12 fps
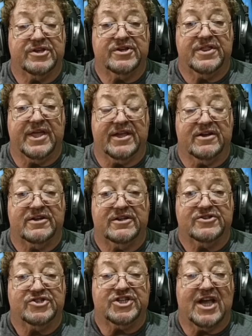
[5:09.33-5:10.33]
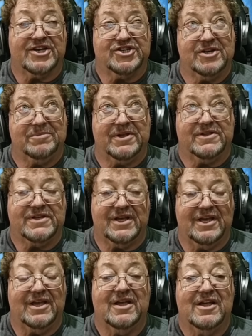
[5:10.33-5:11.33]
thank goodness,
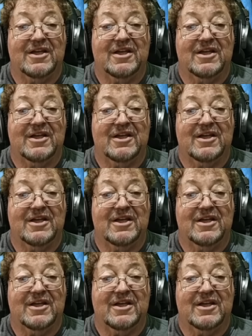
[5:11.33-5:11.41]
ChatGPT,